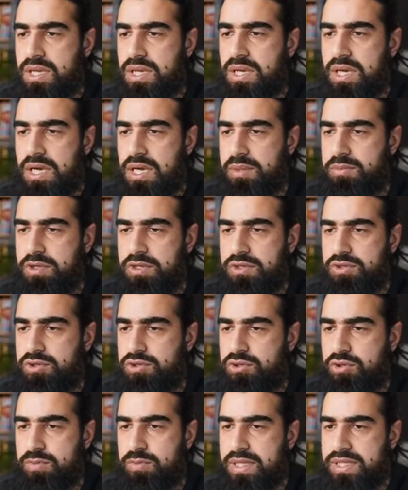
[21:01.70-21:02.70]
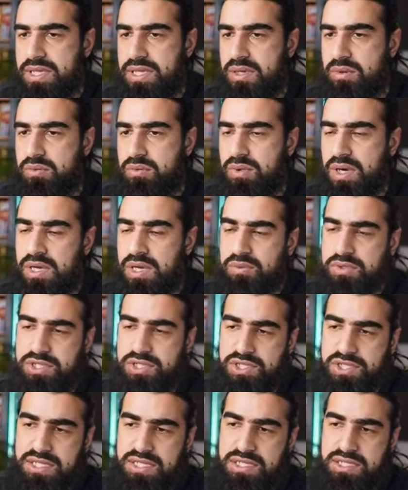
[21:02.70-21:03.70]
I'm not too sure about that. What I would
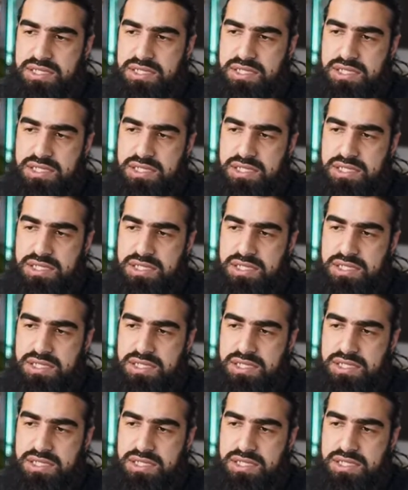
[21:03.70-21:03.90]
suggest is